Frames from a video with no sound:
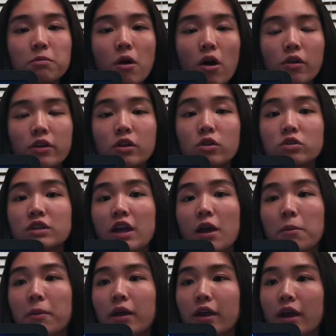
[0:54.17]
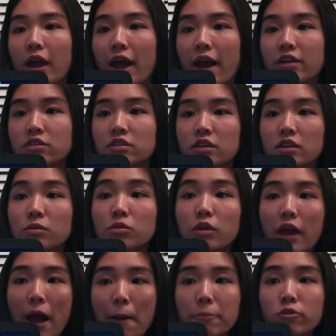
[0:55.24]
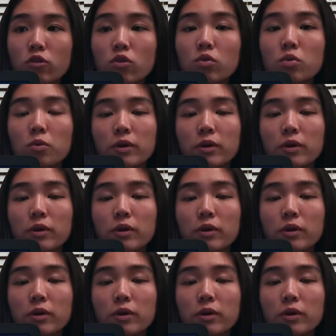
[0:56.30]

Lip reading: polyglutamic acid capsule,